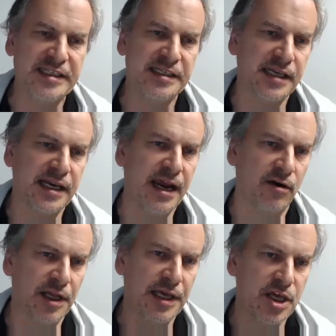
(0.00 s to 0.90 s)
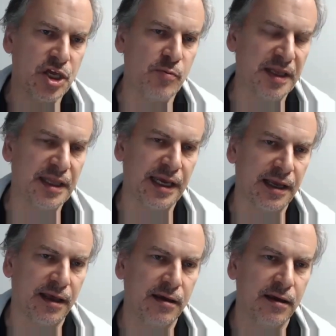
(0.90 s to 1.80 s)
is inherently a human thing.
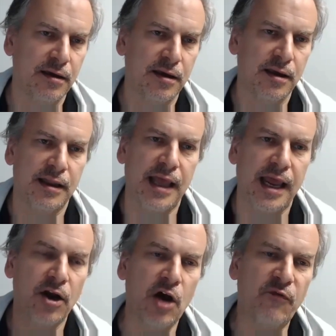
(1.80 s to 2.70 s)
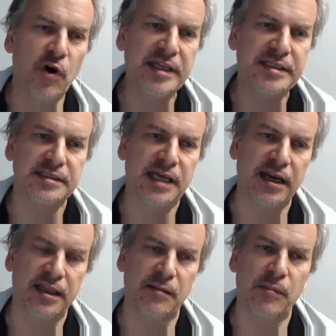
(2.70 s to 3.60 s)
Ergo, voice is kind
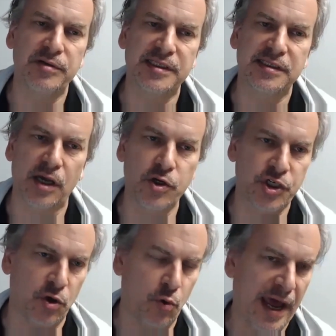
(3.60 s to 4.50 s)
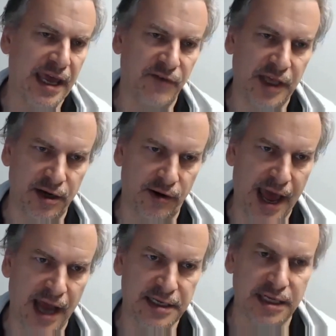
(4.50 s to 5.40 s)
of the most social way of
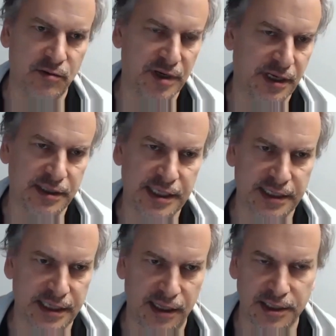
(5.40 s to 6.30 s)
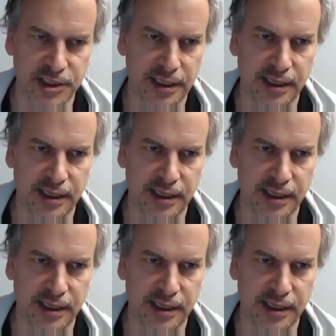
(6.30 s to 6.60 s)
interacting with our technology.